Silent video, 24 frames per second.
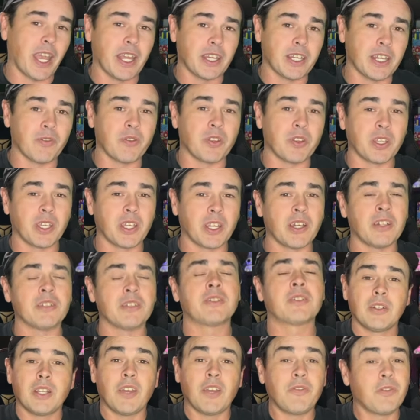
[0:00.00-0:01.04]
and everything
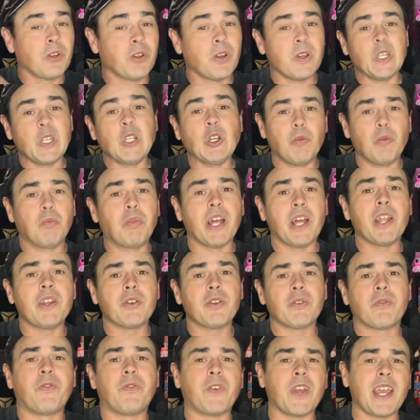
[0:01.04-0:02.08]
else. If you're a Neil
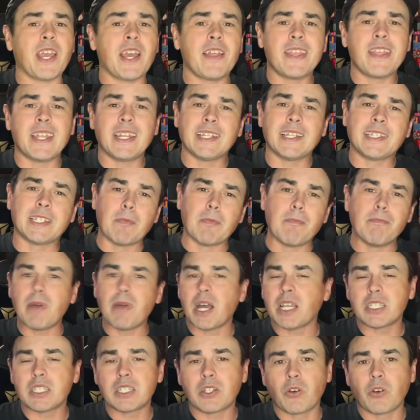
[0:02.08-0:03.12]
Blender fan, then it's a
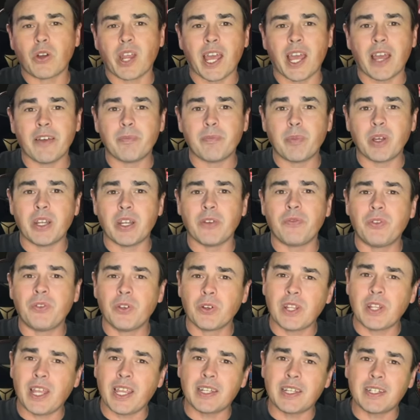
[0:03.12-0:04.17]
must grab, but if
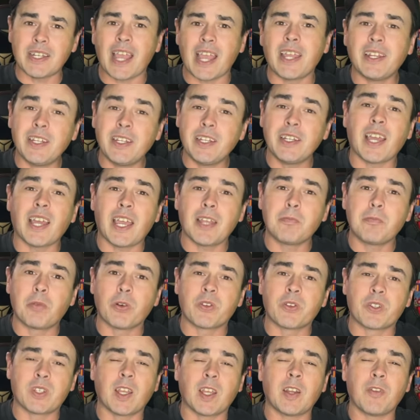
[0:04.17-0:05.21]
you're like ninety-nine
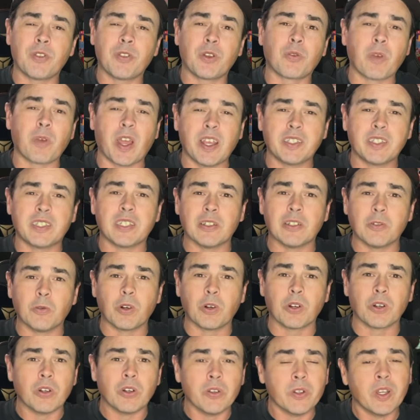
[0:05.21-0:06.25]
percent of the rest of the
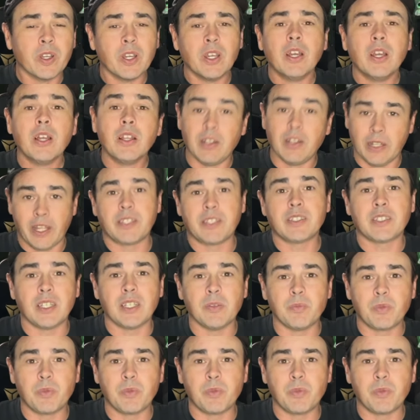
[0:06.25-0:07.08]
world, let's keep